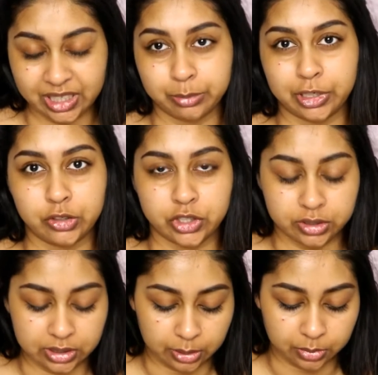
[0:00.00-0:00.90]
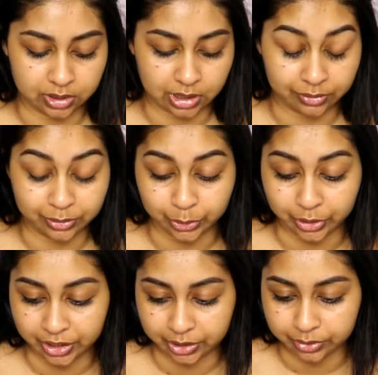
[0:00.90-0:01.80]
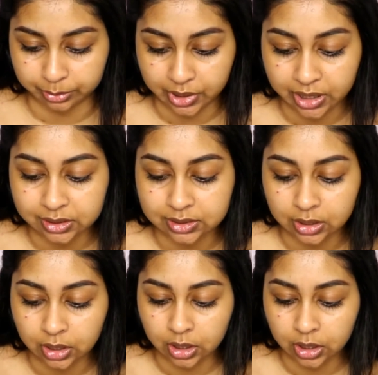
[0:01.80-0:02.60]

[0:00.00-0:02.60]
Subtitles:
any brow gel today because I haven't got any from NYX,